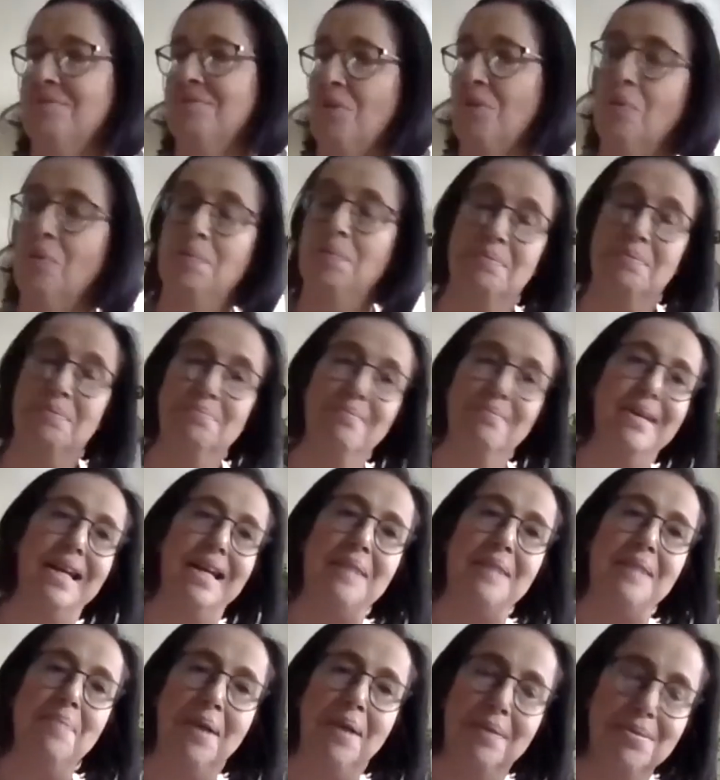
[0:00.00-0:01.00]
or me,
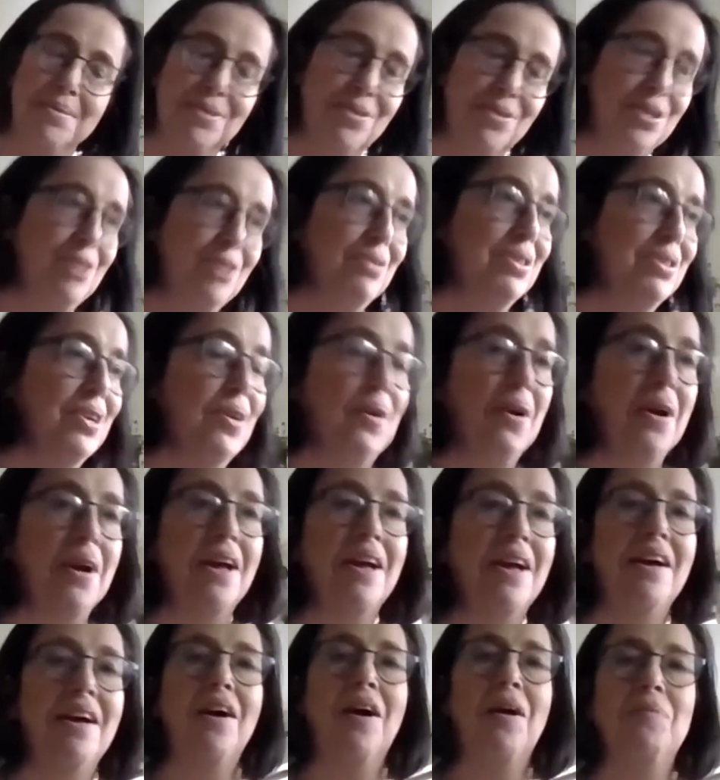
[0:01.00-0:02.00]
perhaps not you two,
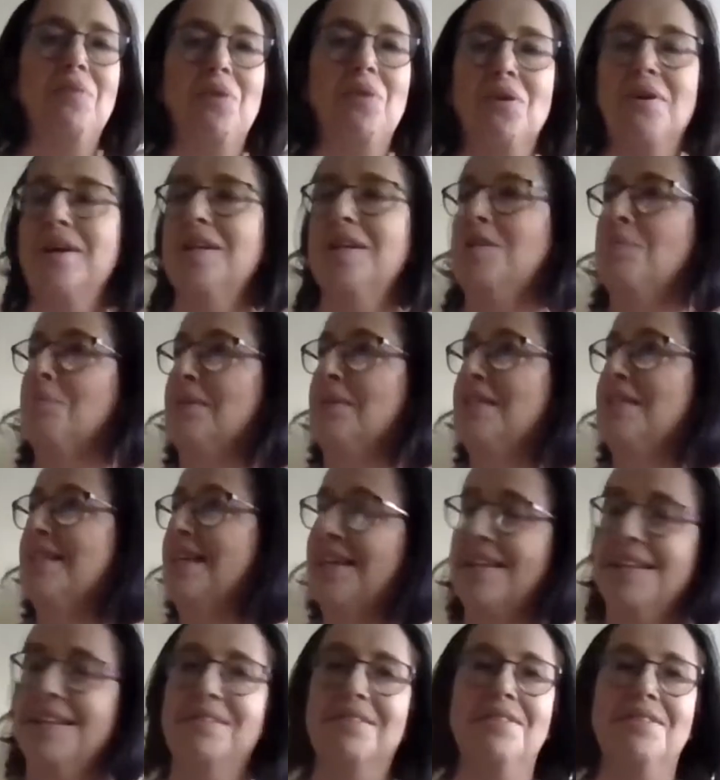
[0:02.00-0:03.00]
I'm not going to be
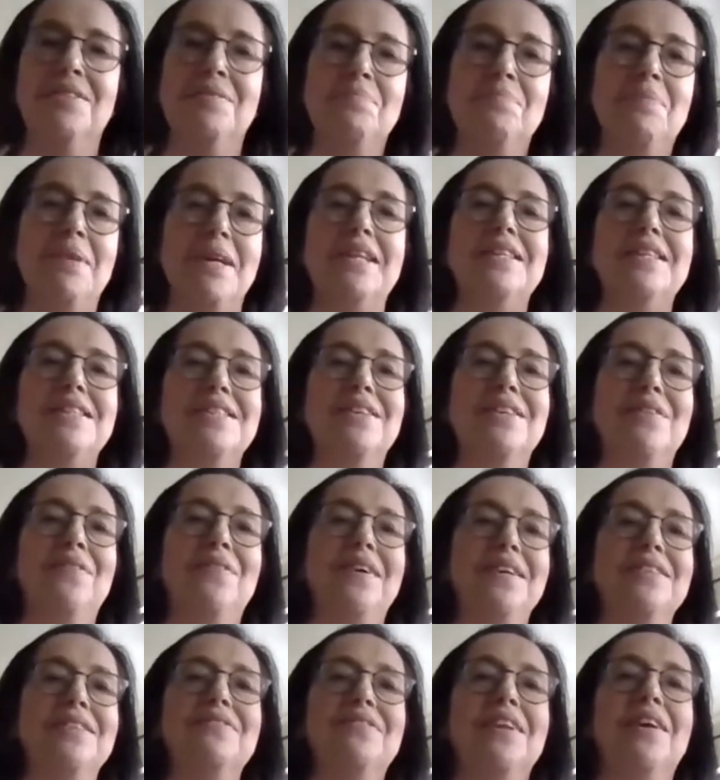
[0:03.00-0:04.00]
seeing the biggest
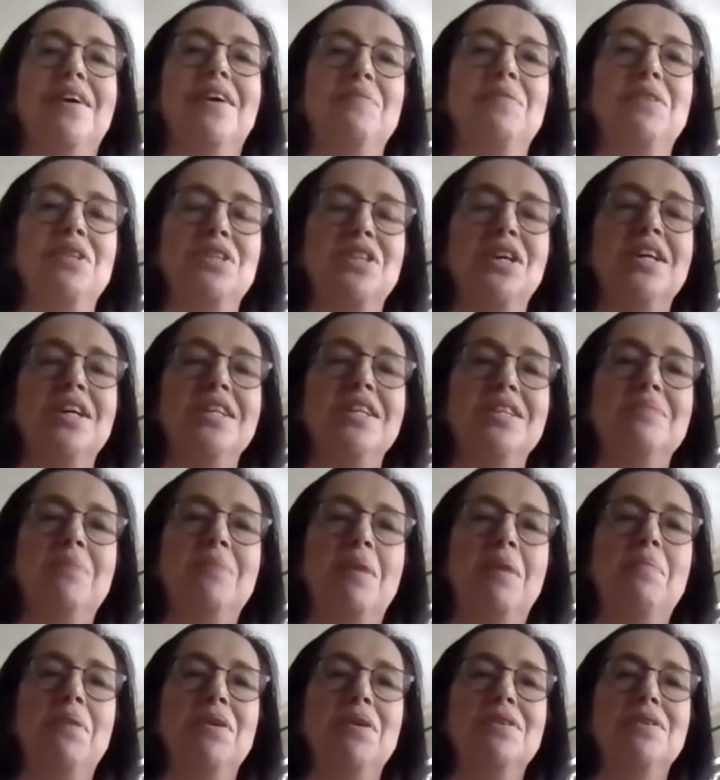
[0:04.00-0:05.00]
effects of climate change in
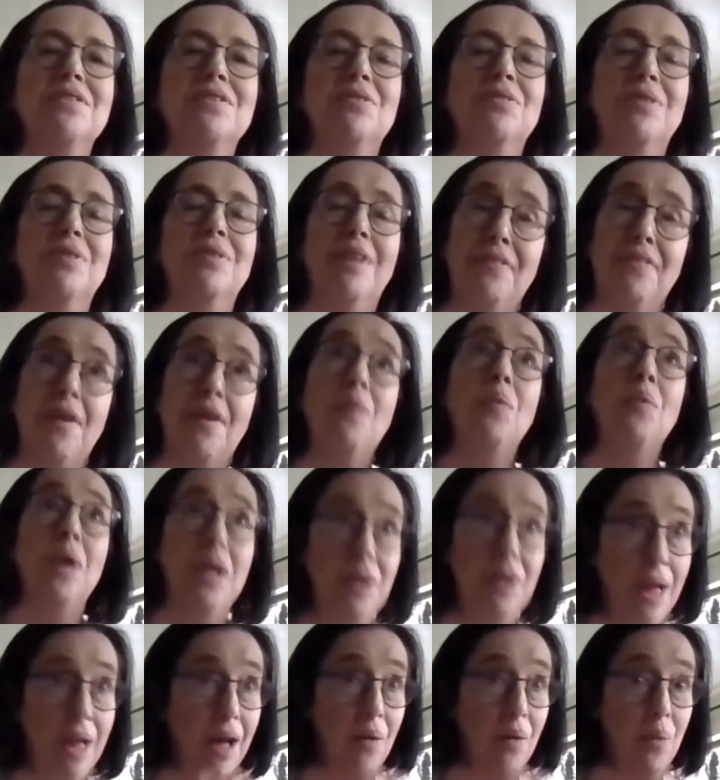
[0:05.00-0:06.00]
my personal life. I
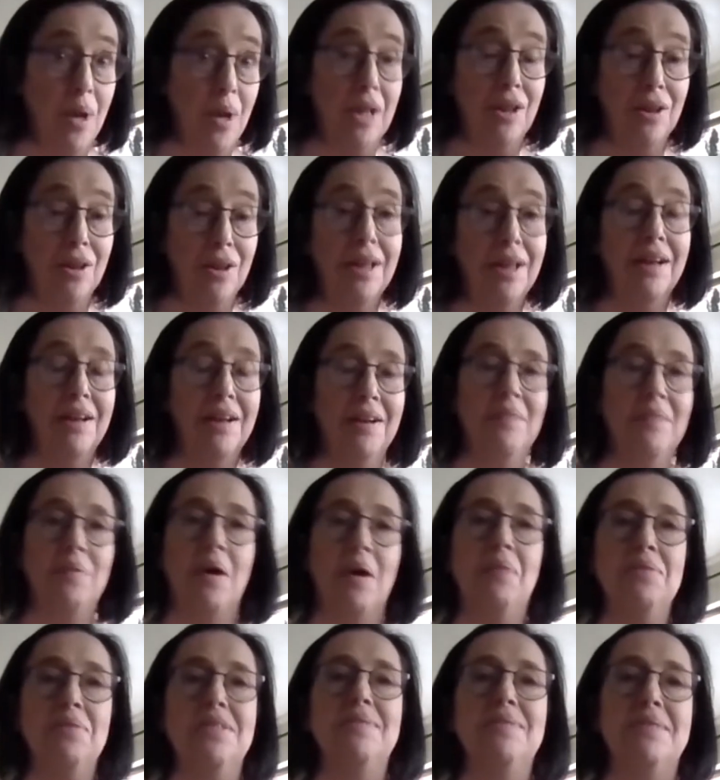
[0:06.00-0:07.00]
will, but
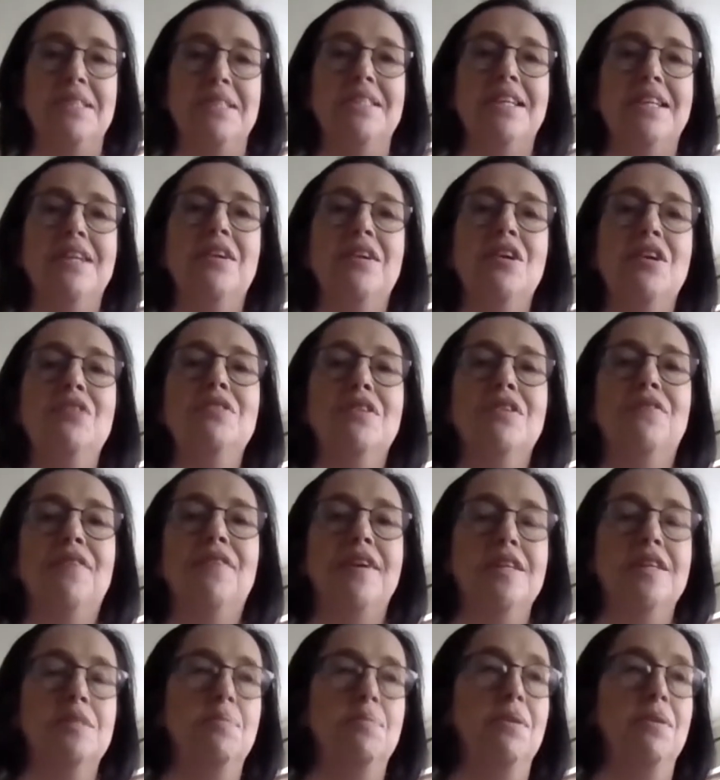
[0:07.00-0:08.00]
obviously seeing huge
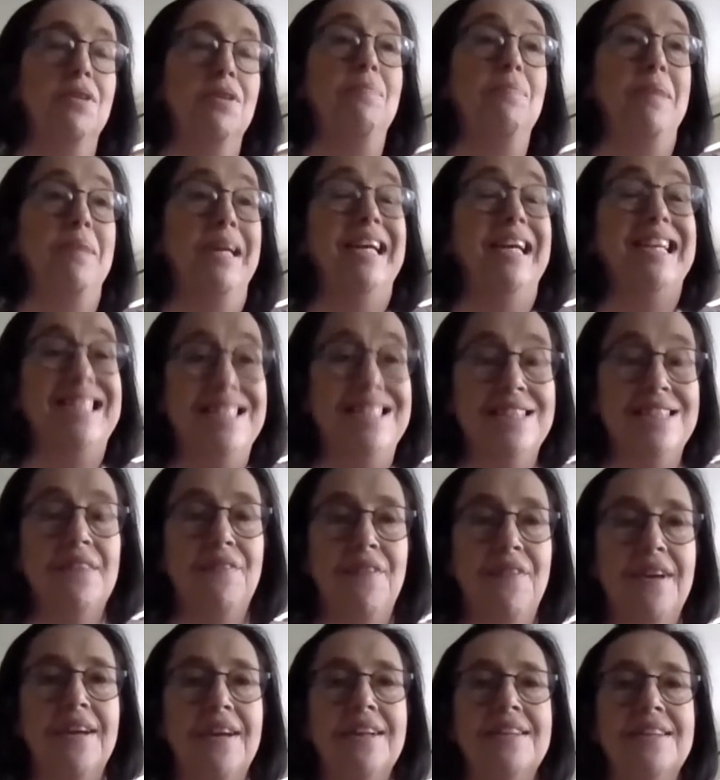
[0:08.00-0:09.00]
effects, but the biggest
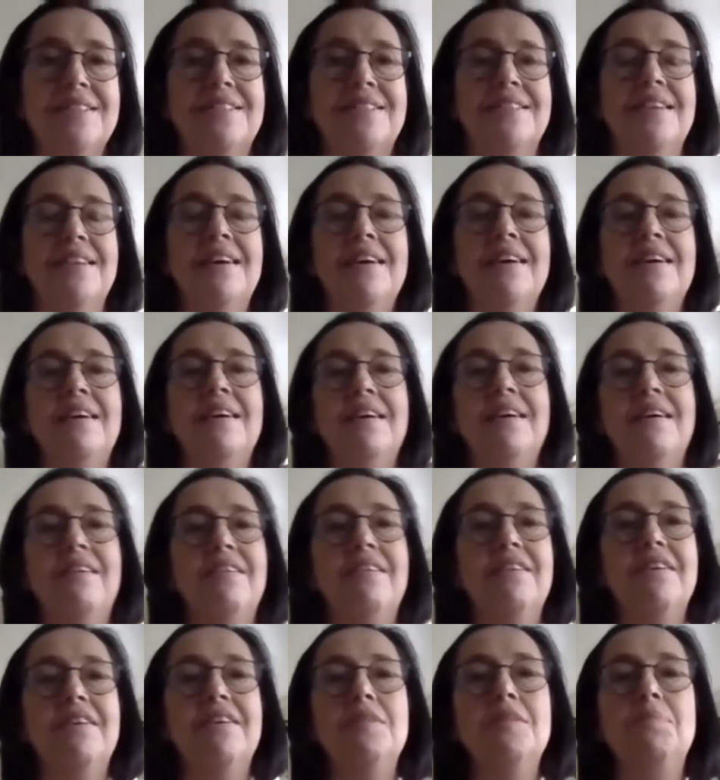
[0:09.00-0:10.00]
effects
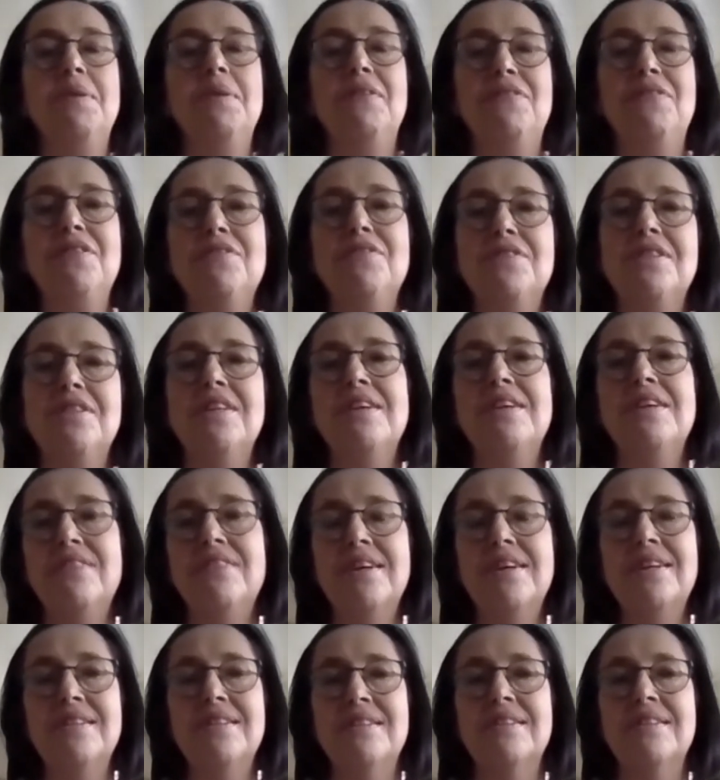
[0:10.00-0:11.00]
are going to be future
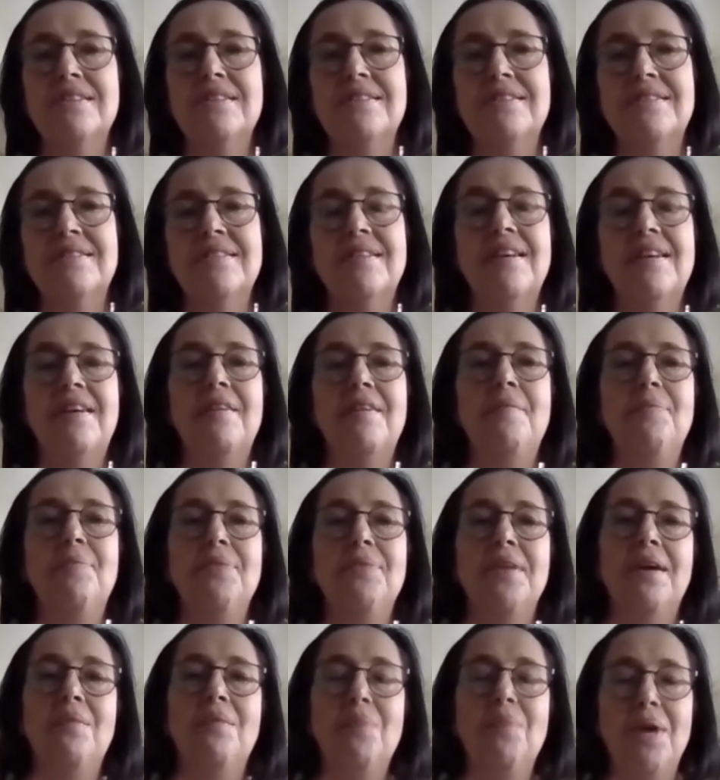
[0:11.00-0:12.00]
generations,
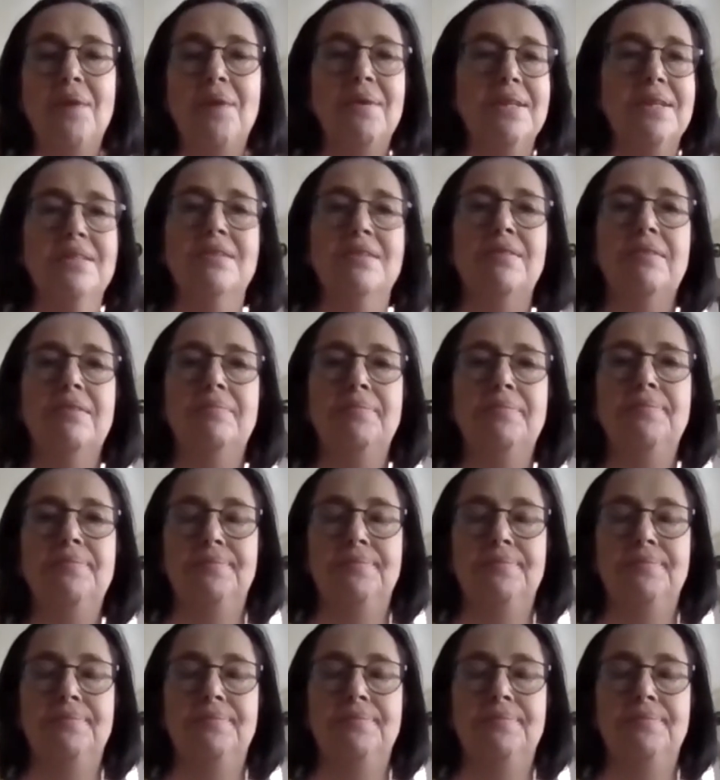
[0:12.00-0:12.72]
and we owe it to them.